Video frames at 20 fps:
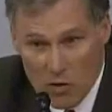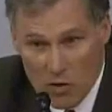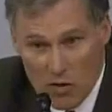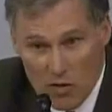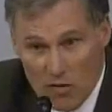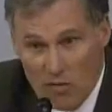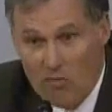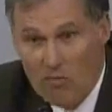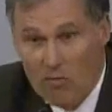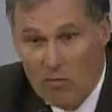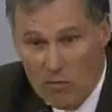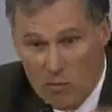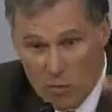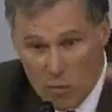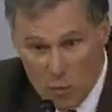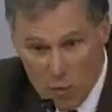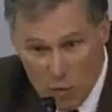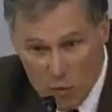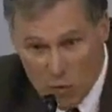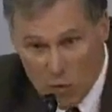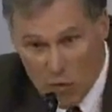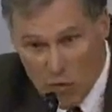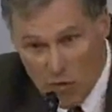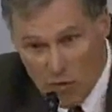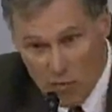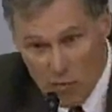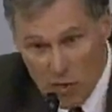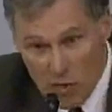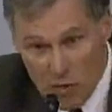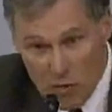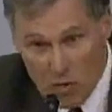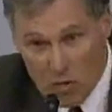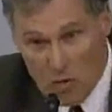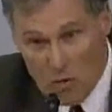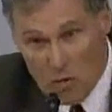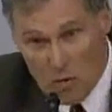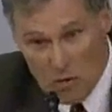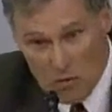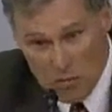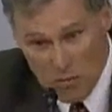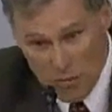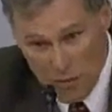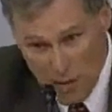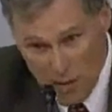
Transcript: just wilderness pieces